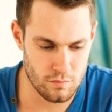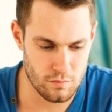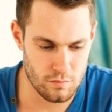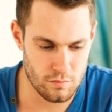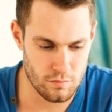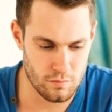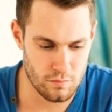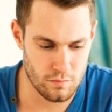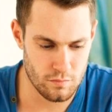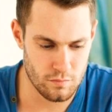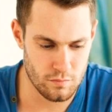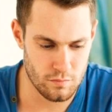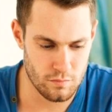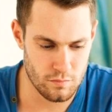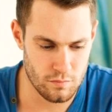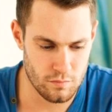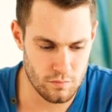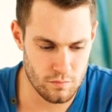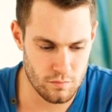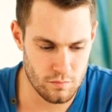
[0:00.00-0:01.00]

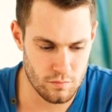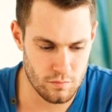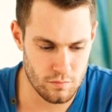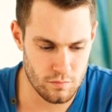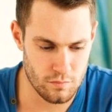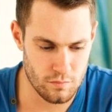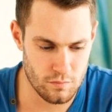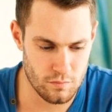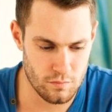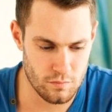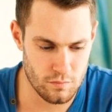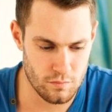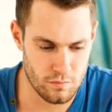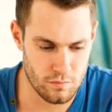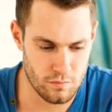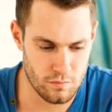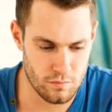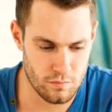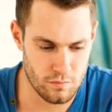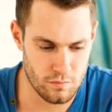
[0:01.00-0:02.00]

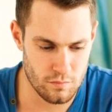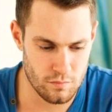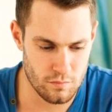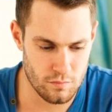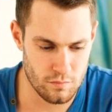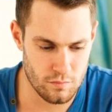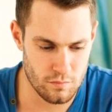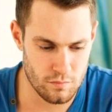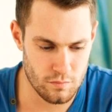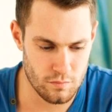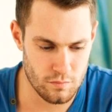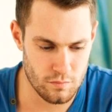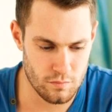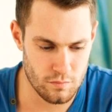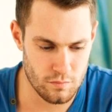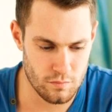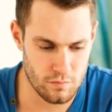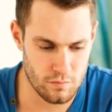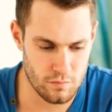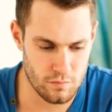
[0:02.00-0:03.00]

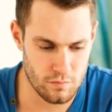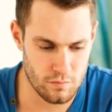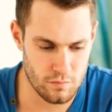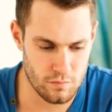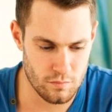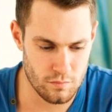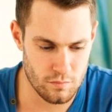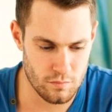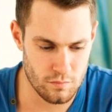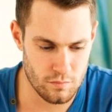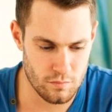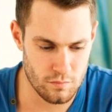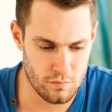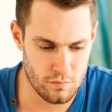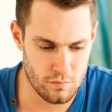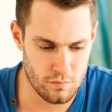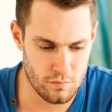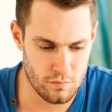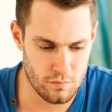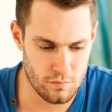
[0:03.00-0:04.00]

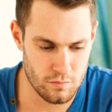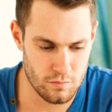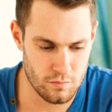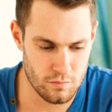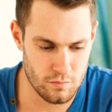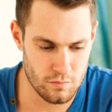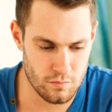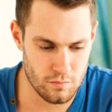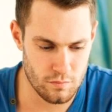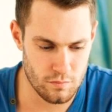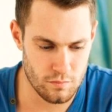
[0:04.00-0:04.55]
[no speech]